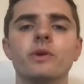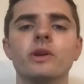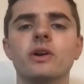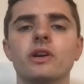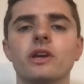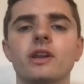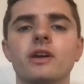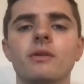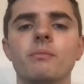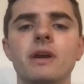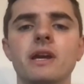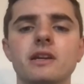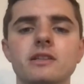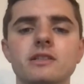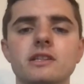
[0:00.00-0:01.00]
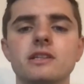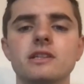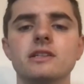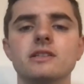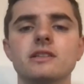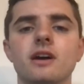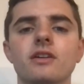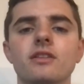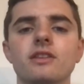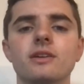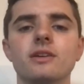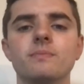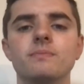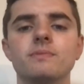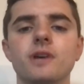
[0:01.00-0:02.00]
we're looking at Mings, it's
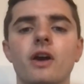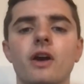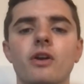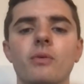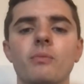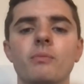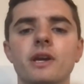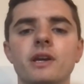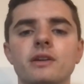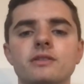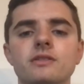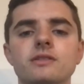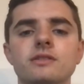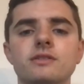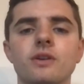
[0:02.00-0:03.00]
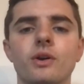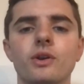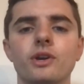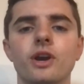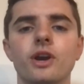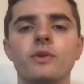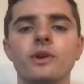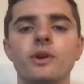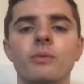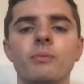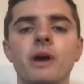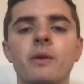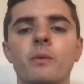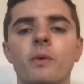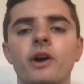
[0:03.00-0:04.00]
either Tyrone Mings, Connor Cody, or
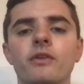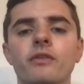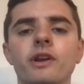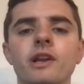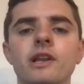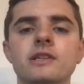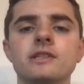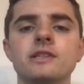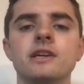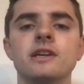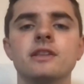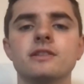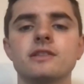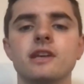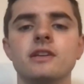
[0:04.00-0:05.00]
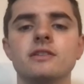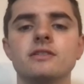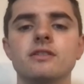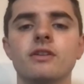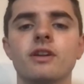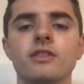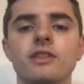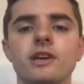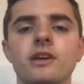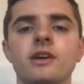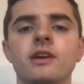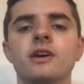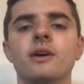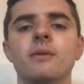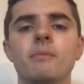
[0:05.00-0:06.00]
Ben White, really, isn't it, in the centre? And I think
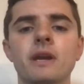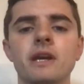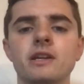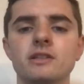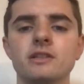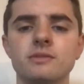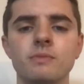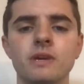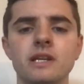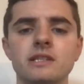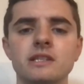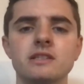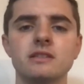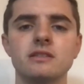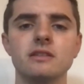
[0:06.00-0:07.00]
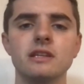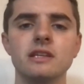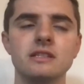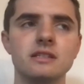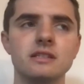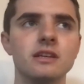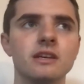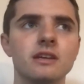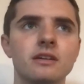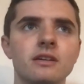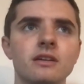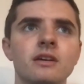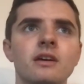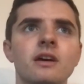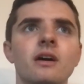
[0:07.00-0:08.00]
Mings is the
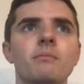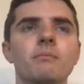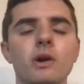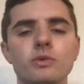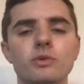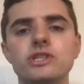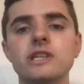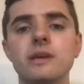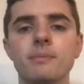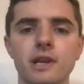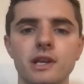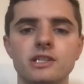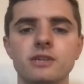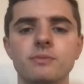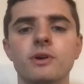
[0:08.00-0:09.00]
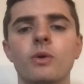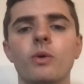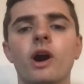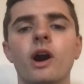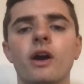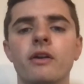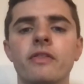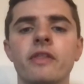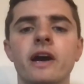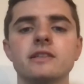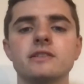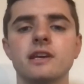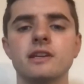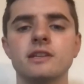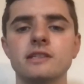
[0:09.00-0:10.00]
most similar to Maguire in that
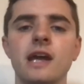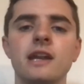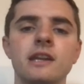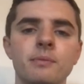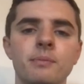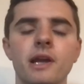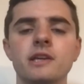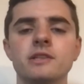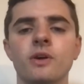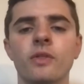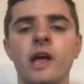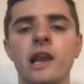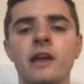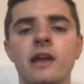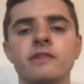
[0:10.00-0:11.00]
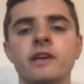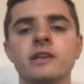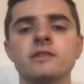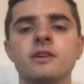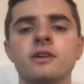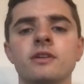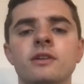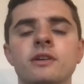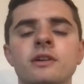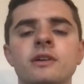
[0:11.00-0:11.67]
sense, and he plays on that left-hand side.